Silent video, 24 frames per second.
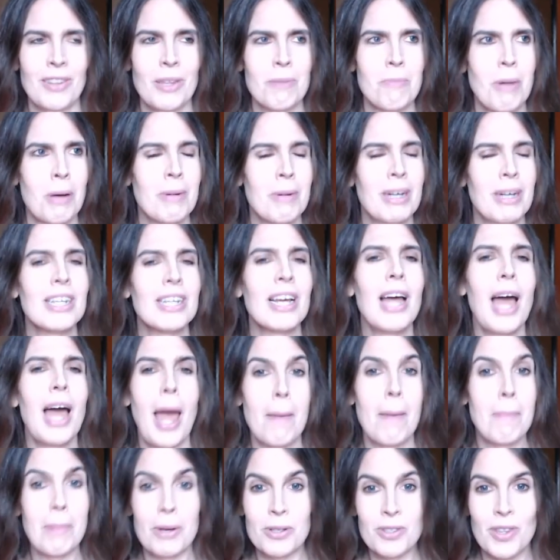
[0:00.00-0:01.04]
at the moment,
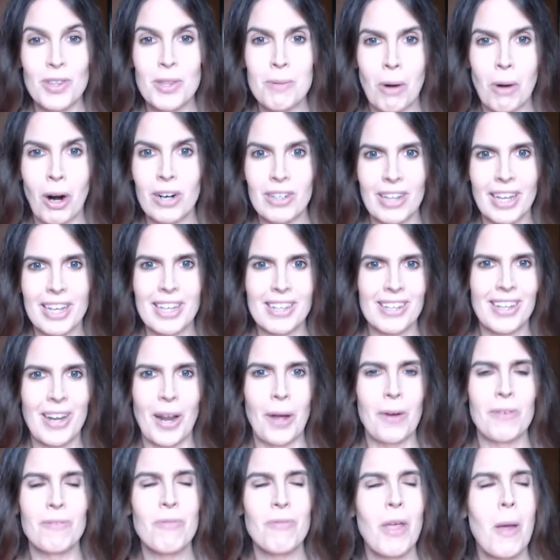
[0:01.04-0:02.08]
and most of them are like, you
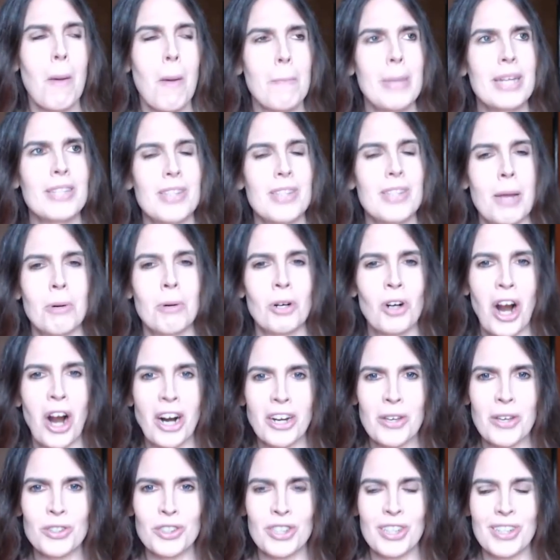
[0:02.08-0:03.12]
know, Beat Saber
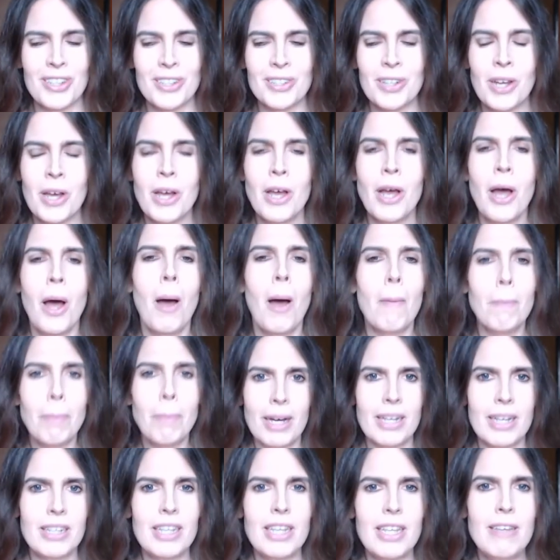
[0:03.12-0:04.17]
Audioshield.
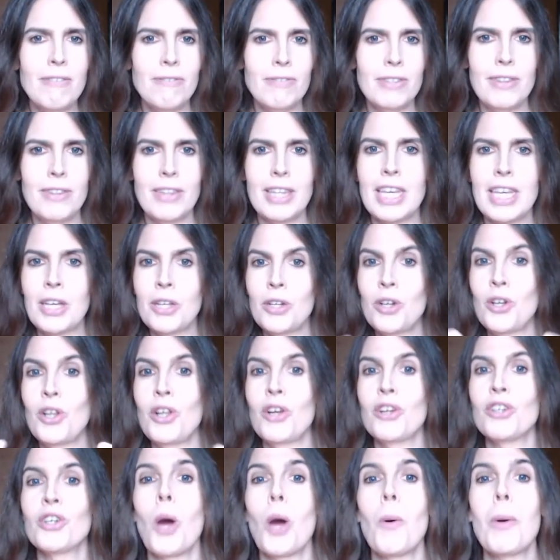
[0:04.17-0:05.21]
But if in the
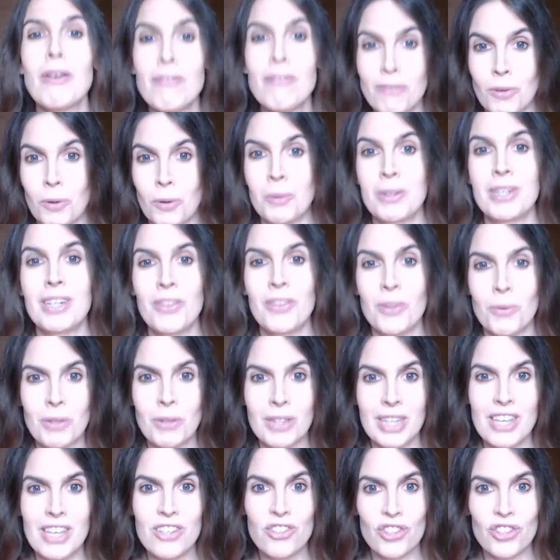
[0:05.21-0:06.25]
going forward in the
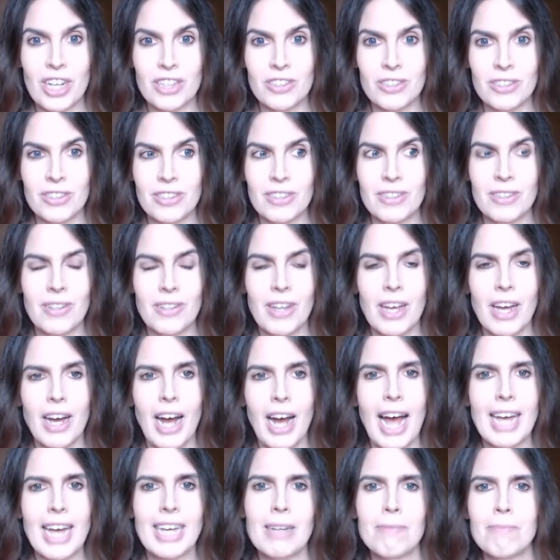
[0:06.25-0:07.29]
release schedule,
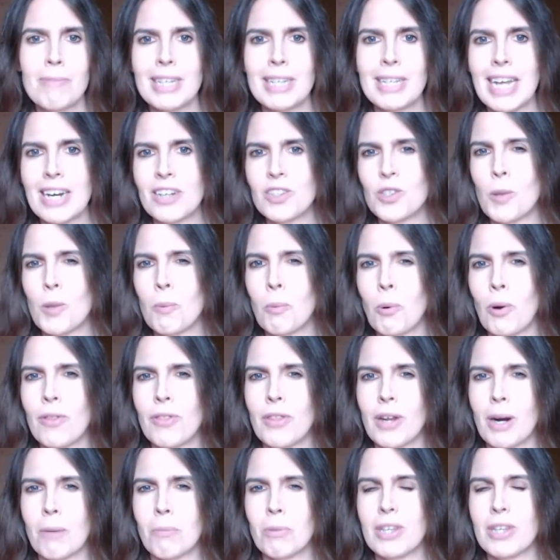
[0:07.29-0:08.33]
I can get it to the
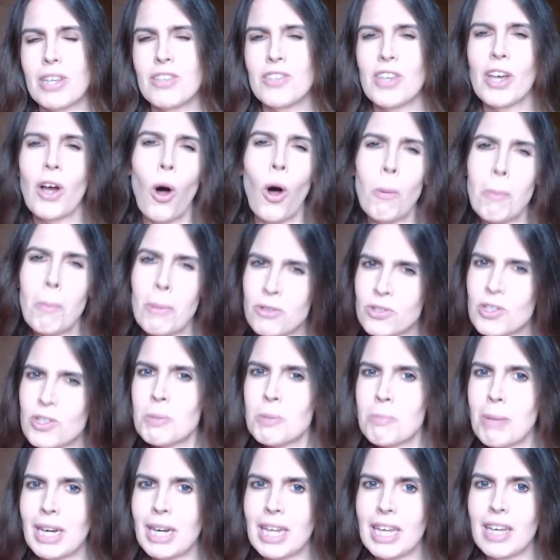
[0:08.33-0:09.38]
point that I'm releasing almost
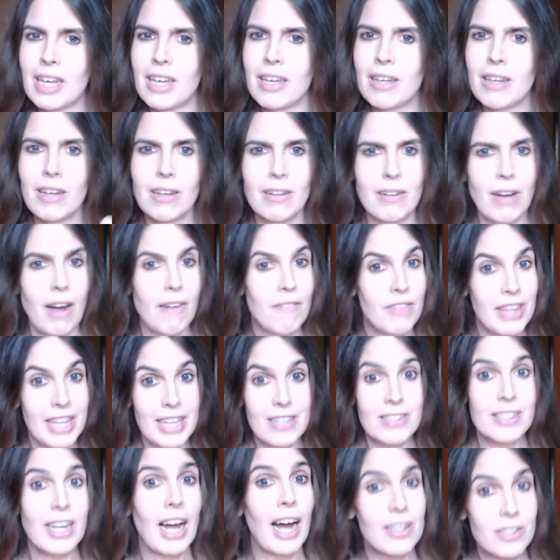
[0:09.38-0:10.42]
as many of
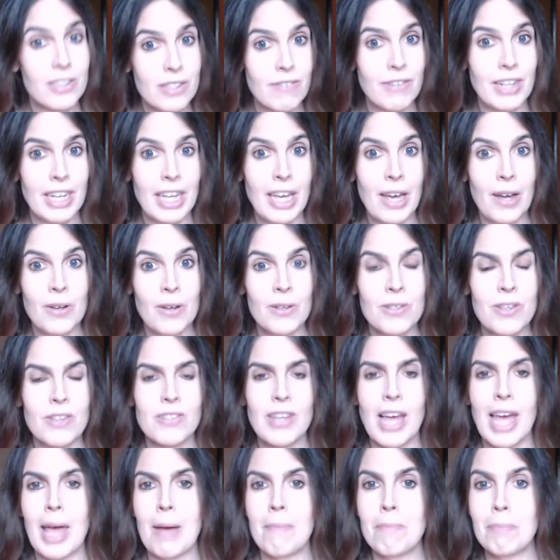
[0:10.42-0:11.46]
these kinds of videos as
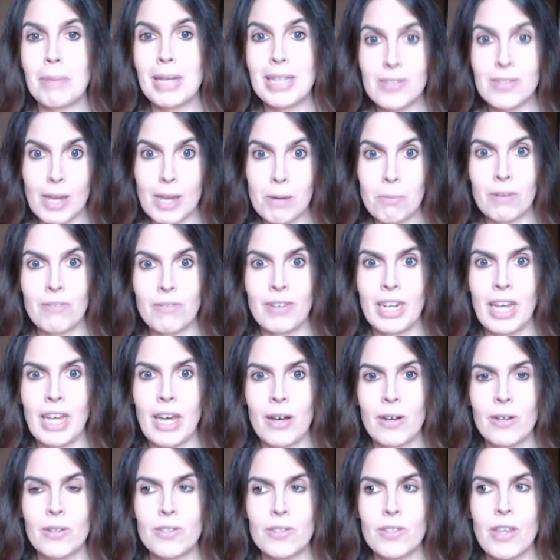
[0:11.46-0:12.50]
I am Beat Saber
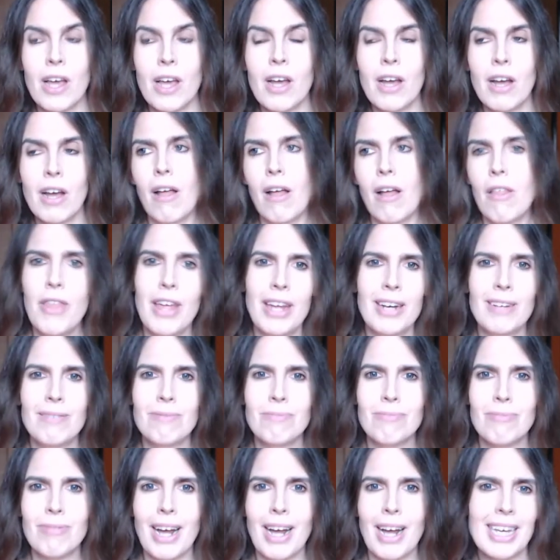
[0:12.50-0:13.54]
videos,
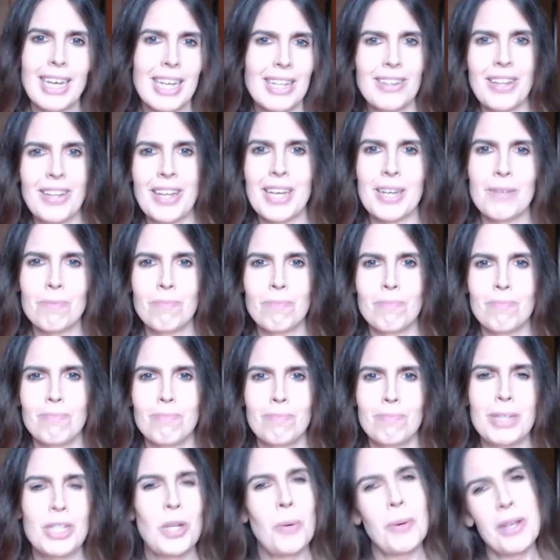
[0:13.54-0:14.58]
then I can like
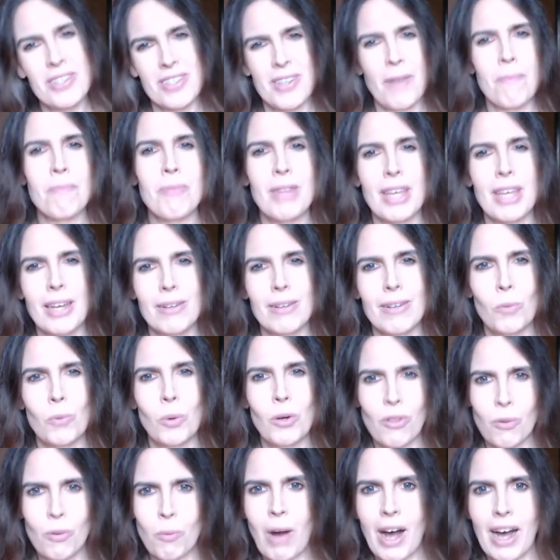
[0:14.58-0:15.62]
be doing something
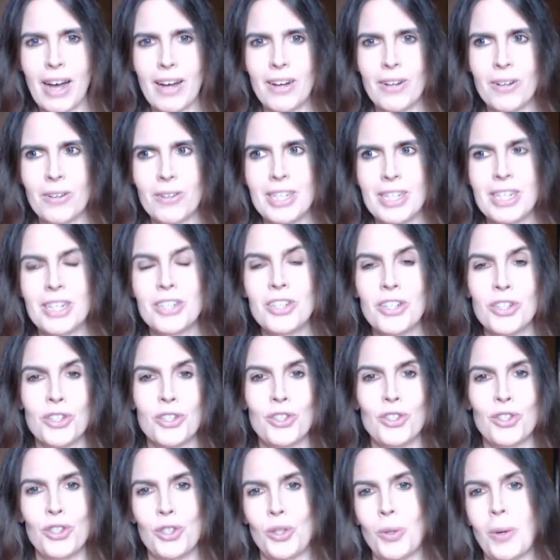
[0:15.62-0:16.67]
worthwhile in
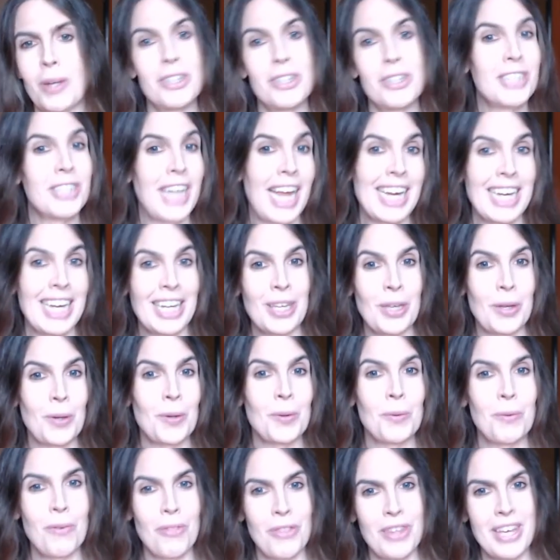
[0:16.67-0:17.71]
addition to entertaining
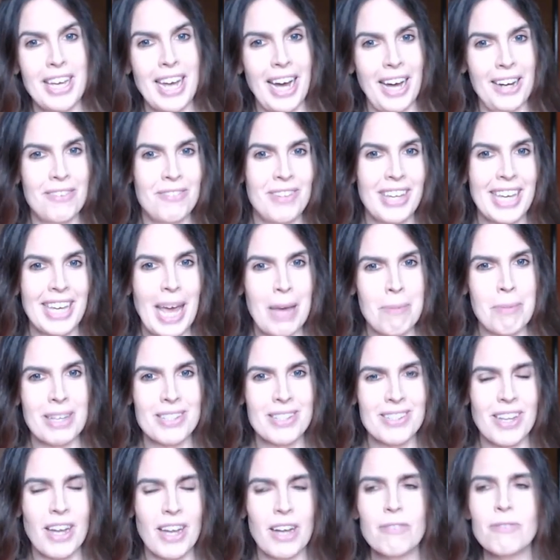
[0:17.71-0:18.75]
you with the kind of the gaming
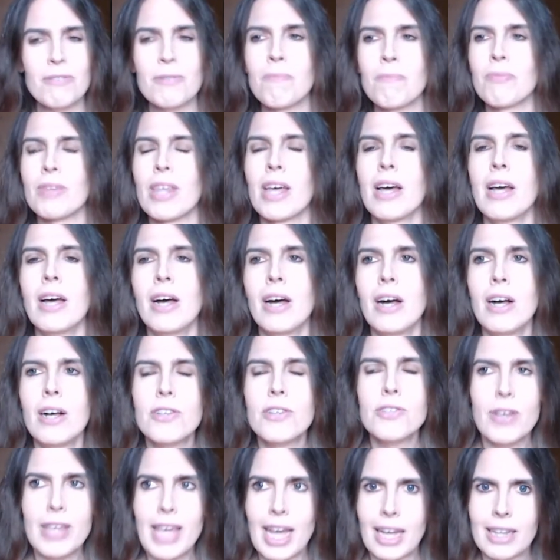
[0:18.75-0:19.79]
stuff.
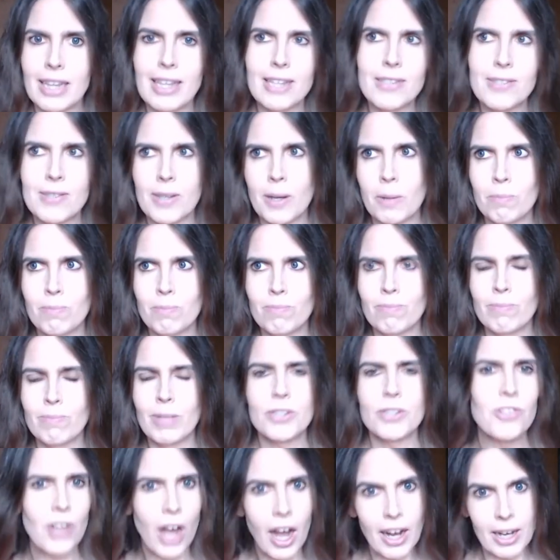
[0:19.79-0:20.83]
So yeah, let's um
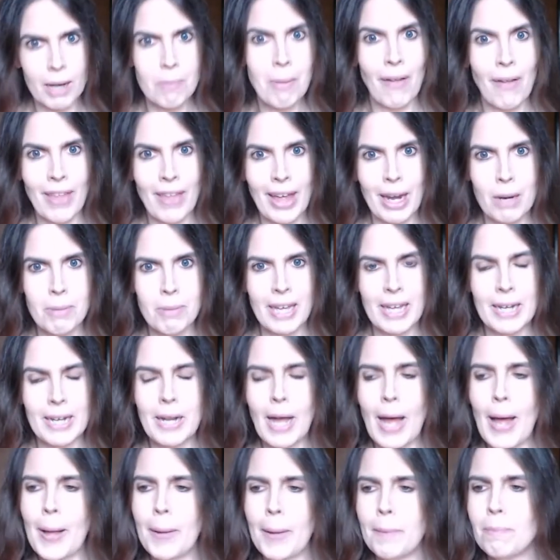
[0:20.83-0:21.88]
let's talk about that a bit.
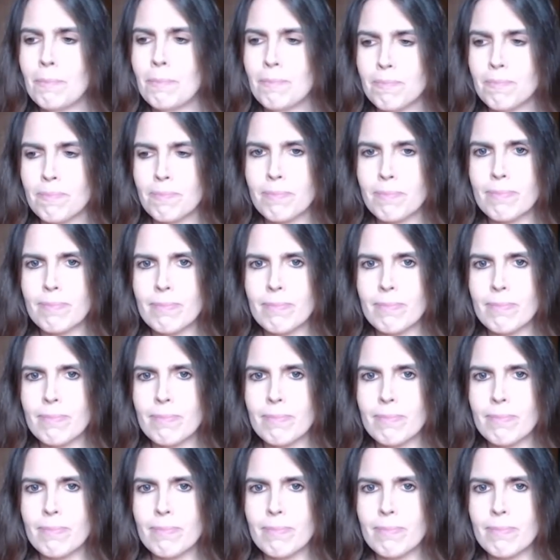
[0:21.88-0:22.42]
Um,